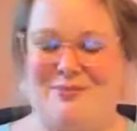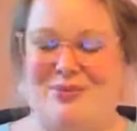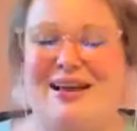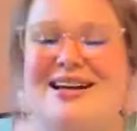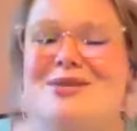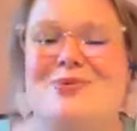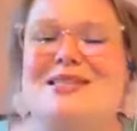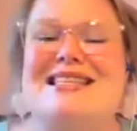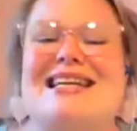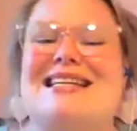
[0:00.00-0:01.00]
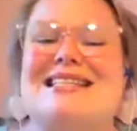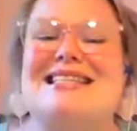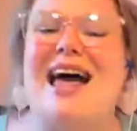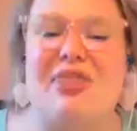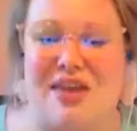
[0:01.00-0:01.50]
because it was seen as
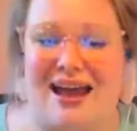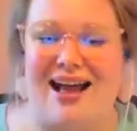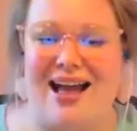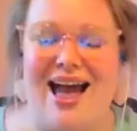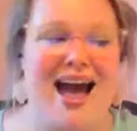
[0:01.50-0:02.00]
nothing.